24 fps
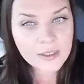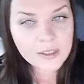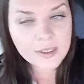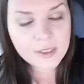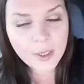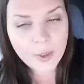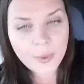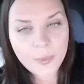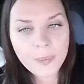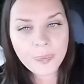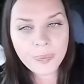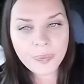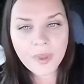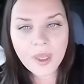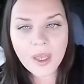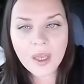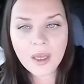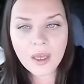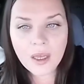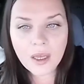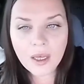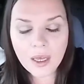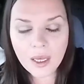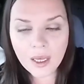So
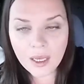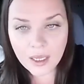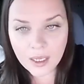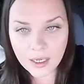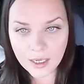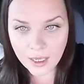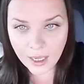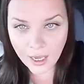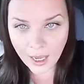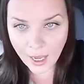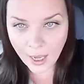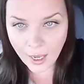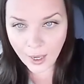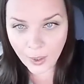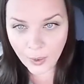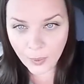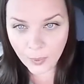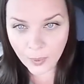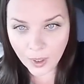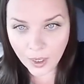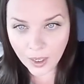anyhow,